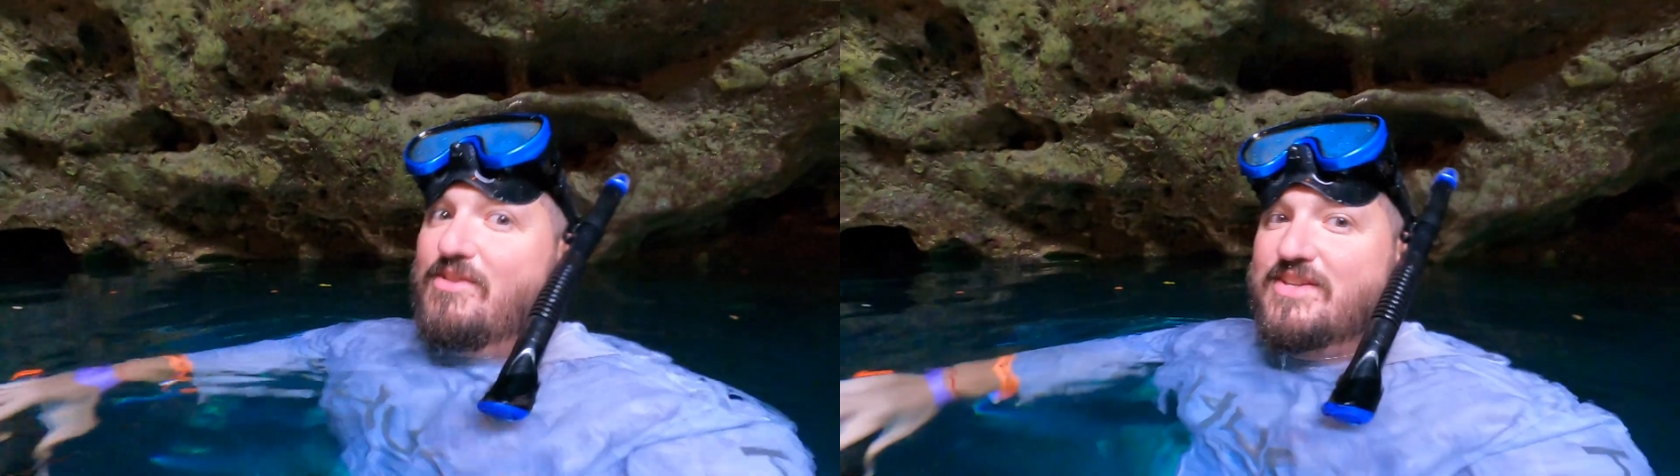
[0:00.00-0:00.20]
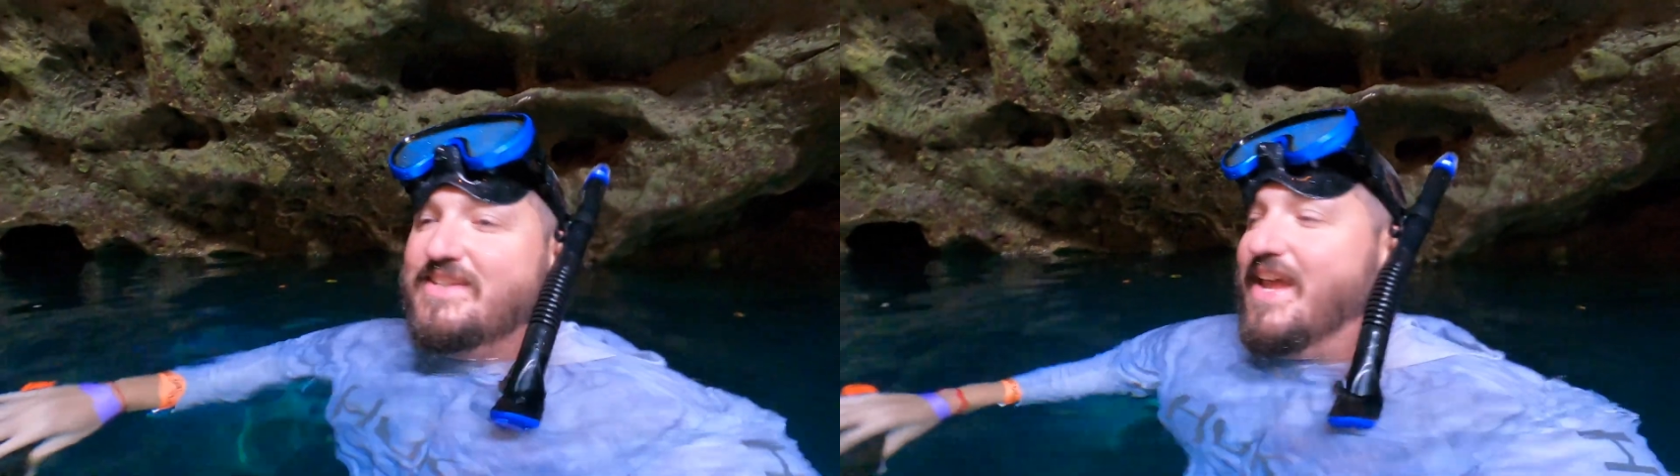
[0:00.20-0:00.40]

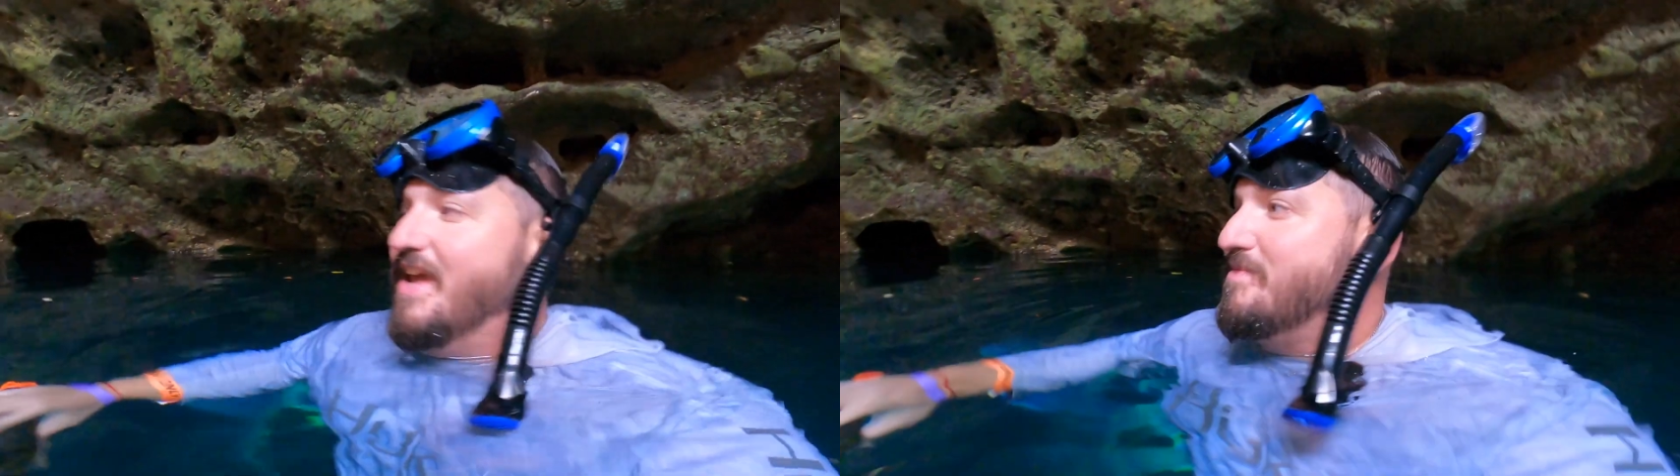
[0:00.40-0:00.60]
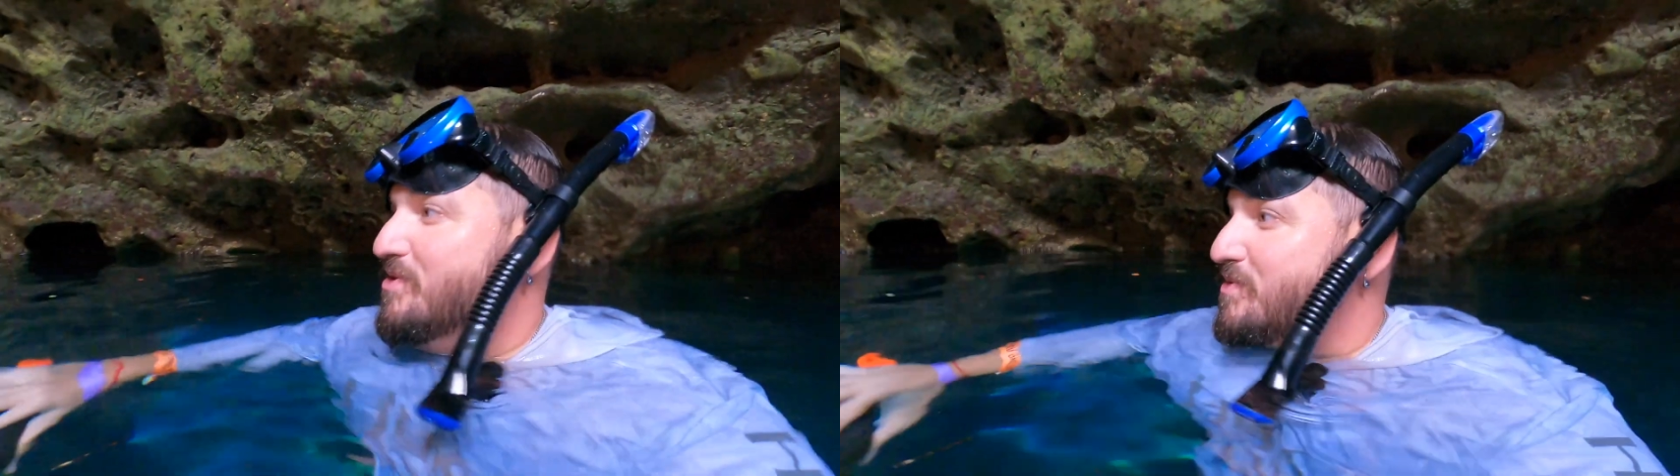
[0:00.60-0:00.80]
all the
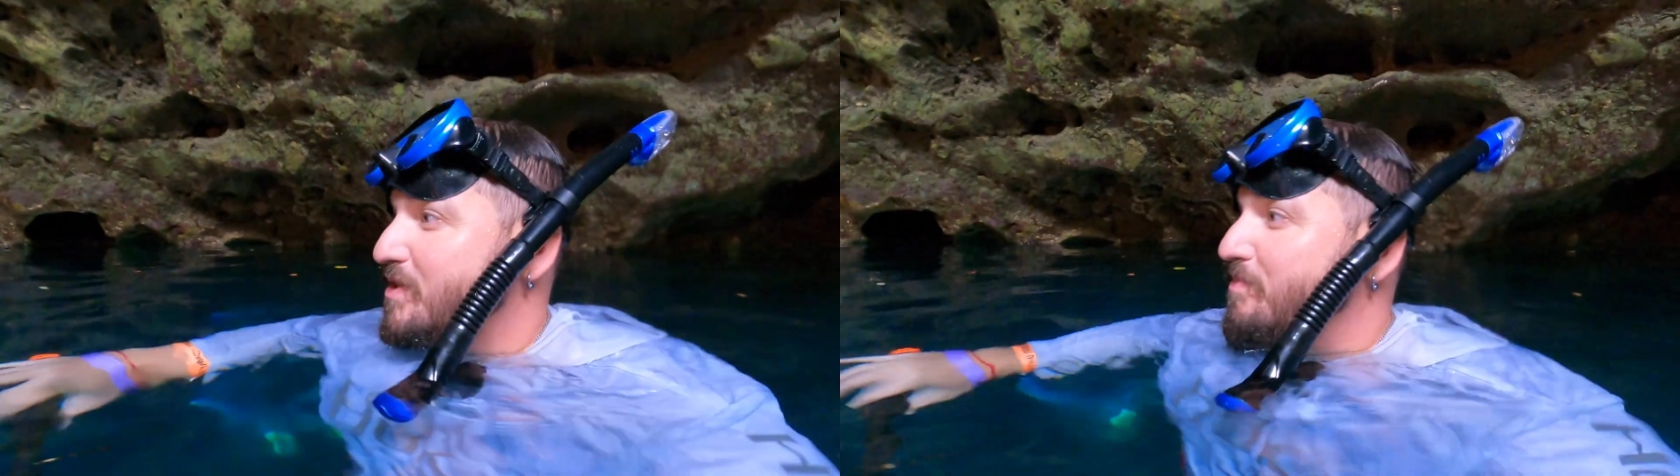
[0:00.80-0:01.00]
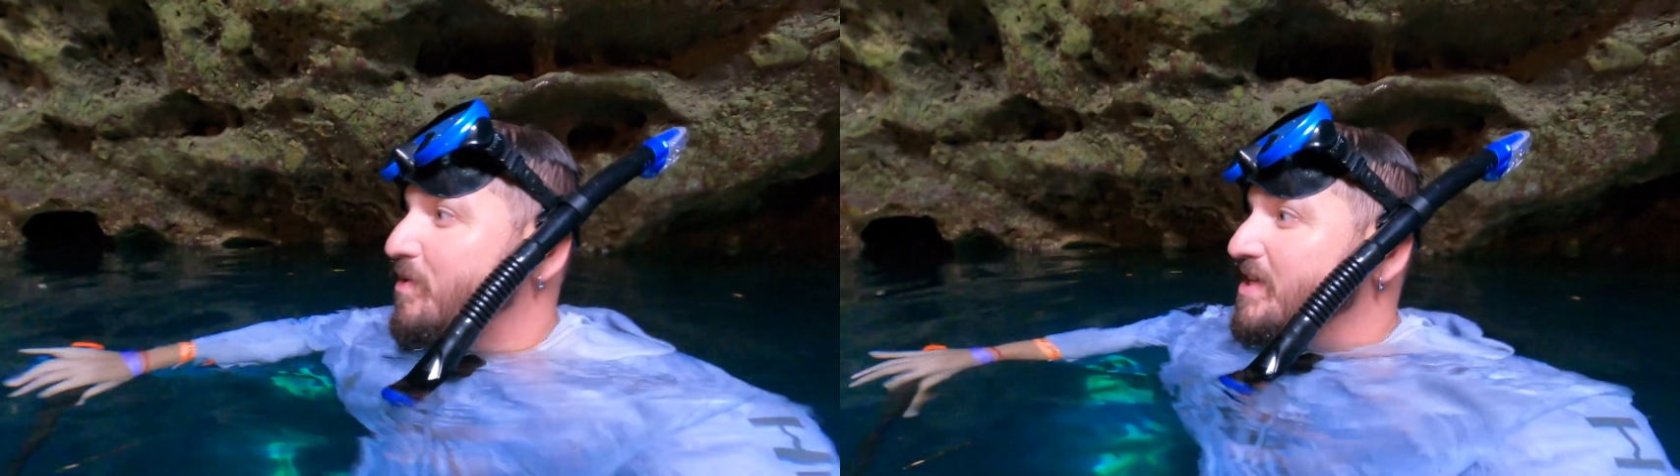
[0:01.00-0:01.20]

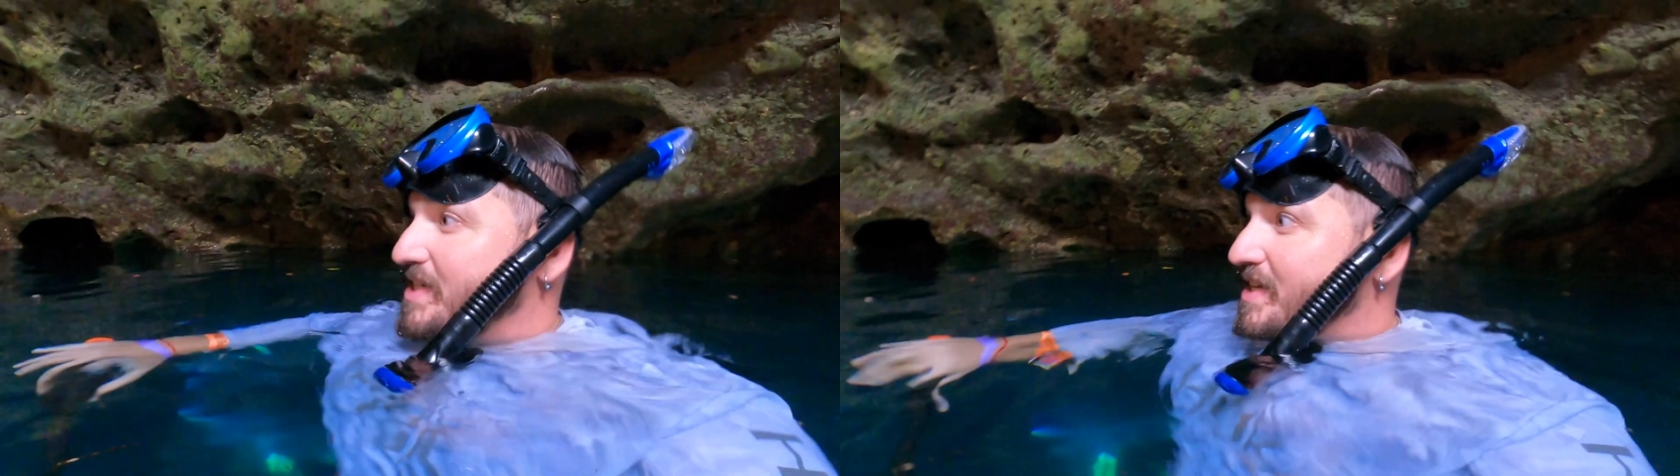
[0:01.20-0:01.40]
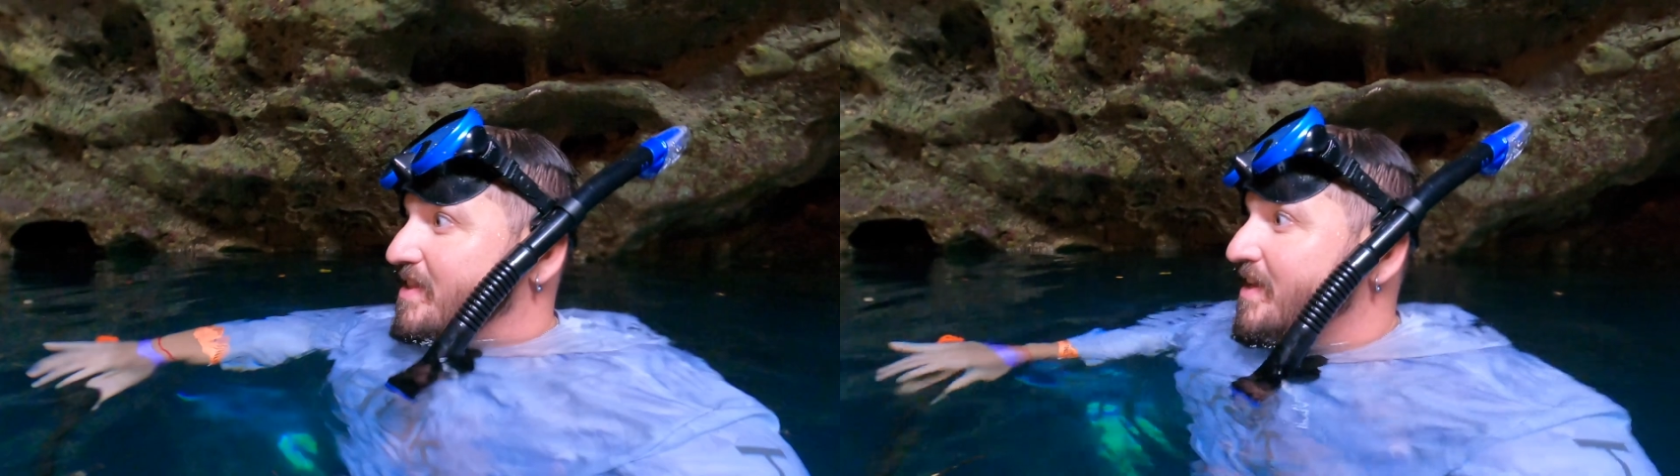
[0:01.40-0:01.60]
animals with the
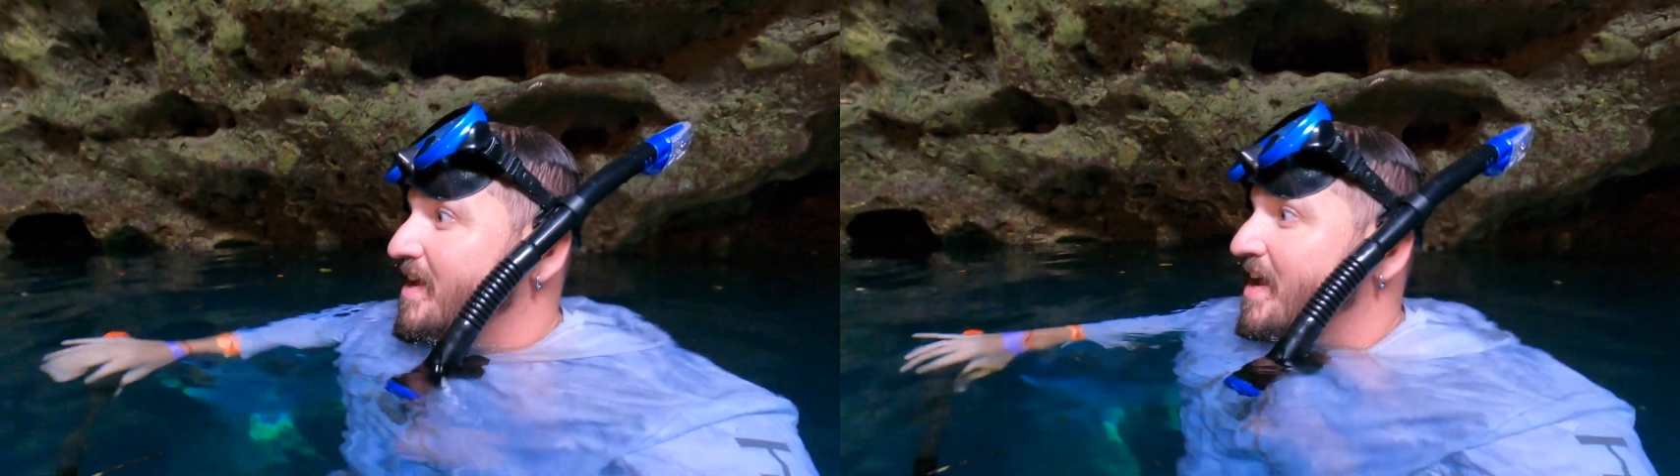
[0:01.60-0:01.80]
pointy teeth.